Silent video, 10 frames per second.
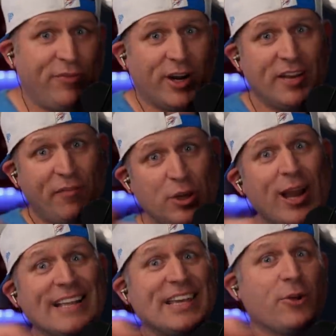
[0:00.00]
be fun if you
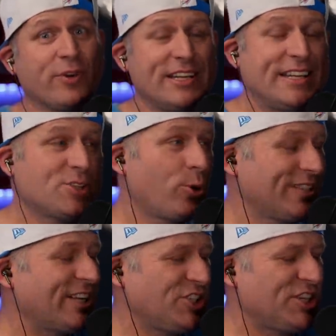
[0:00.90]
guys head over to discord
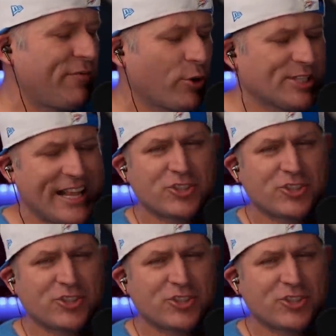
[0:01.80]
dot G G forward